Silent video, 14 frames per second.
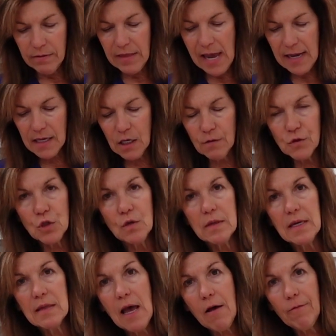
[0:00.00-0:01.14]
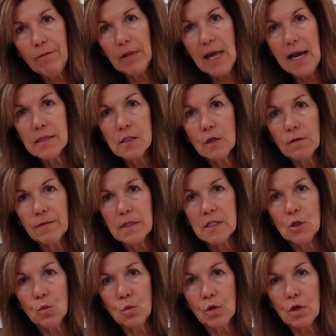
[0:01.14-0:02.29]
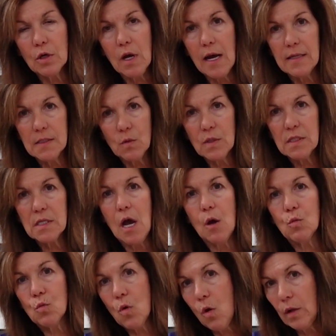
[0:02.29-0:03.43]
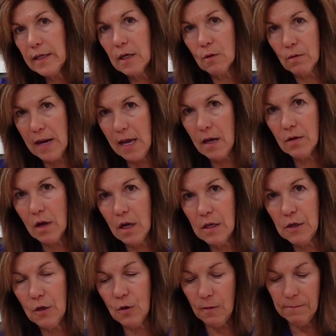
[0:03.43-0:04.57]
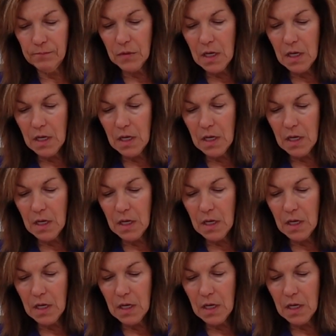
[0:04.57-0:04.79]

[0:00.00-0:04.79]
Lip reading: That gives you then that flat surface to work on so it's not rolling around on you,